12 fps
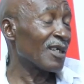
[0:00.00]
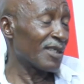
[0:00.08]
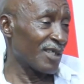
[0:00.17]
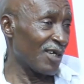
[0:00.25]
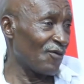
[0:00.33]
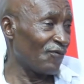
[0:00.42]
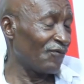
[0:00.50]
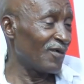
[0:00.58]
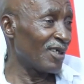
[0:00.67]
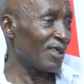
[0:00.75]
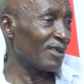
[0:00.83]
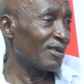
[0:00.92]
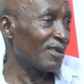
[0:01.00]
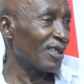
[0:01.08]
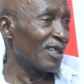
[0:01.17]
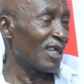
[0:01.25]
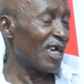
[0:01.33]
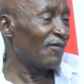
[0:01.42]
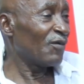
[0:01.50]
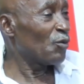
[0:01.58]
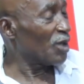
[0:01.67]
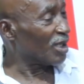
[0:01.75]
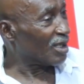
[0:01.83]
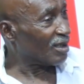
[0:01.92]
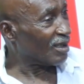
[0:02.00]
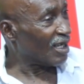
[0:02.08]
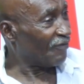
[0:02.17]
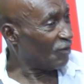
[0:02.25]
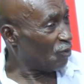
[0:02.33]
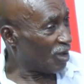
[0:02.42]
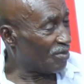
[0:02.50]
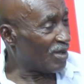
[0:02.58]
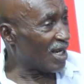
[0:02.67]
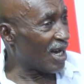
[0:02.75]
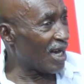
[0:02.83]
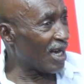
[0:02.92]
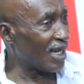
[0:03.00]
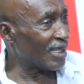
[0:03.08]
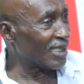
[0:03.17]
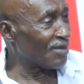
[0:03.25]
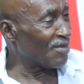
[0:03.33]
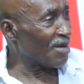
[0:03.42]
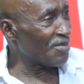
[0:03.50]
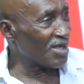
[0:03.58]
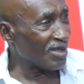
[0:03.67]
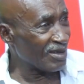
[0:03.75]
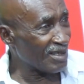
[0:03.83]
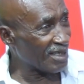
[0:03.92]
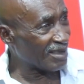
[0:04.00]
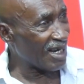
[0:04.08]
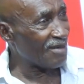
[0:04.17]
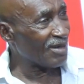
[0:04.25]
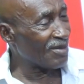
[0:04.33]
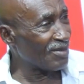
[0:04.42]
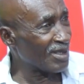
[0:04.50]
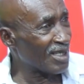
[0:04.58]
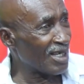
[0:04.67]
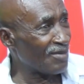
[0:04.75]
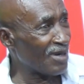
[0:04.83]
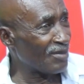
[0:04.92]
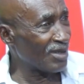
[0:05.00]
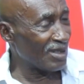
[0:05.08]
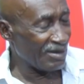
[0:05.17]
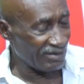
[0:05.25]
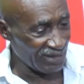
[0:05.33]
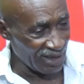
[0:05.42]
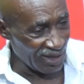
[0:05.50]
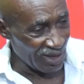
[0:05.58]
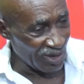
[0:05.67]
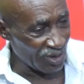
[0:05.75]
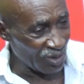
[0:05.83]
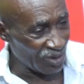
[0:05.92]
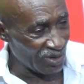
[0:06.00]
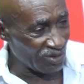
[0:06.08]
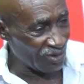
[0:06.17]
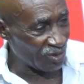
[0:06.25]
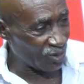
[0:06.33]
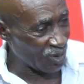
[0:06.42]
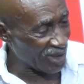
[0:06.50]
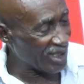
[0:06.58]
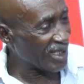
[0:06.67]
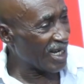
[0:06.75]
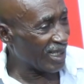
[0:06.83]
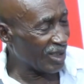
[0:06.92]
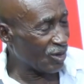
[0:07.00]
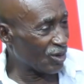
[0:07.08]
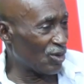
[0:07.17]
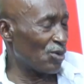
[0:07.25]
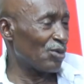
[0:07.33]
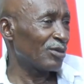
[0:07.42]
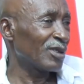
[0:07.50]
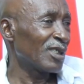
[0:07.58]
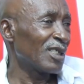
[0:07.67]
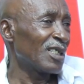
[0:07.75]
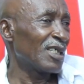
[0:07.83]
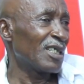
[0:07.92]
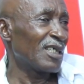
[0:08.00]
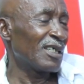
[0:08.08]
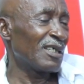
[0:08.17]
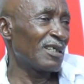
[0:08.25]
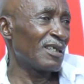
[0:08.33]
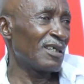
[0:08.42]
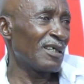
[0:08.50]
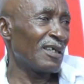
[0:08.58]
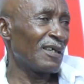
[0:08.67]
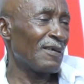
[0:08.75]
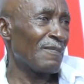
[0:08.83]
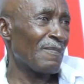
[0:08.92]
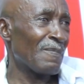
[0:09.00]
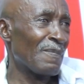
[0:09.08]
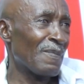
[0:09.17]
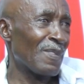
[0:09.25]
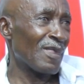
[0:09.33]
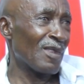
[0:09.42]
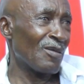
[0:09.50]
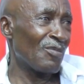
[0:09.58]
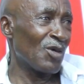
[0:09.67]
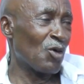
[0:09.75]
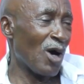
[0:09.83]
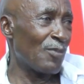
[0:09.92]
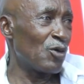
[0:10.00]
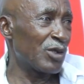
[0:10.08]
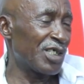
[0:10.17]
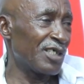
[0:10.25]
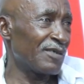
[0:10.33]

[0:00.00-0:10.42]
Yeah, sika o fie. Every week be a your mommy that time. I mean say your mommy 20 Ghana or so. Me kwa brochi.